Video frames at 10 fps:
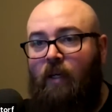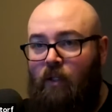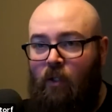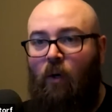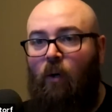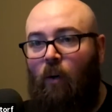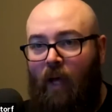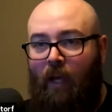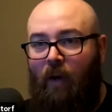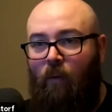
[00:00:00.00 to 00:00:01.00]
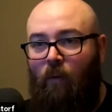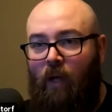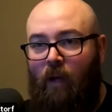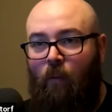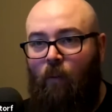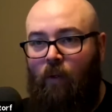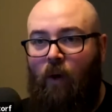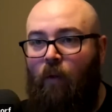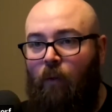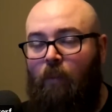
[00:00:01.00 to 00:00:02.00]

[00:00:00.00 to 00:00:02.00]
to go hang out with other